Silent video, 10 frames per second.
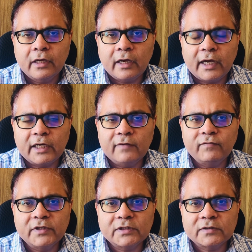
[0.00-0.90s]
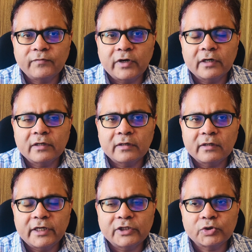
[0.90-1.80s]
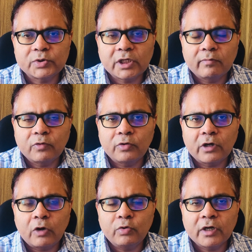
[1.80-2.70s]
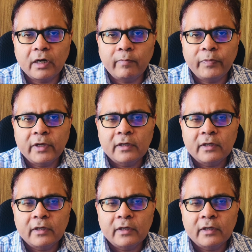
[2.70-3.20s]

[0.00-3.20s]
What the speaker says: And if this work leads to some good outcome,